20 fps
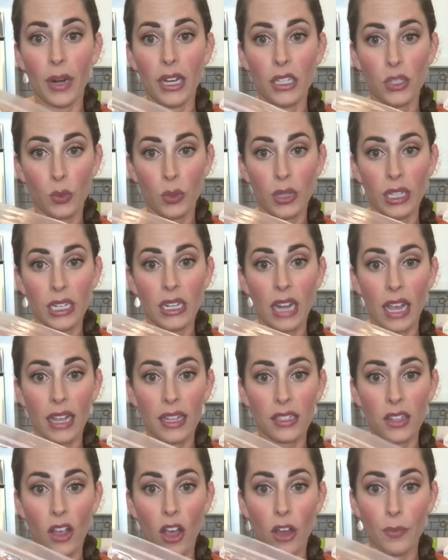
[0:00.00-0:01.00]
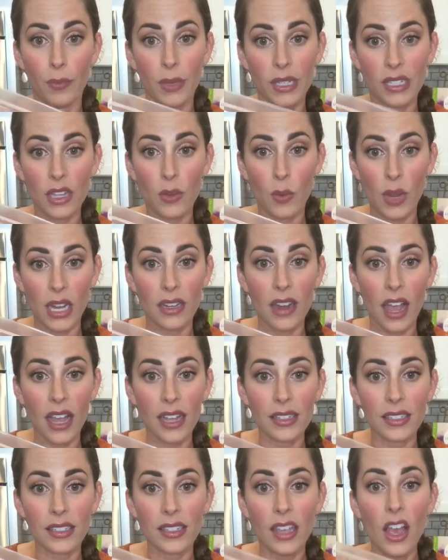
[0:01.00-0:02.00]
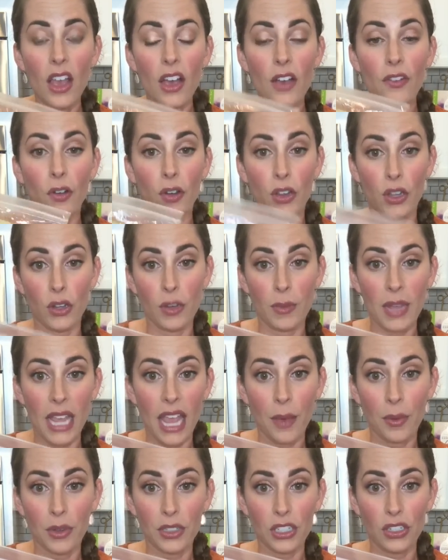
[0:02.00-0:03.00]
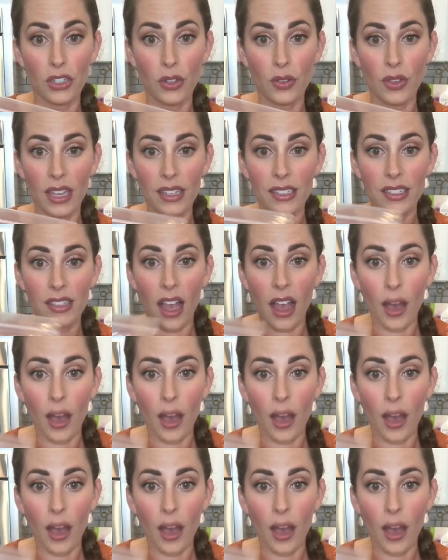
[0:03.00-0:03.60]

but it's really nice on busy weeknights for you to be able to do this.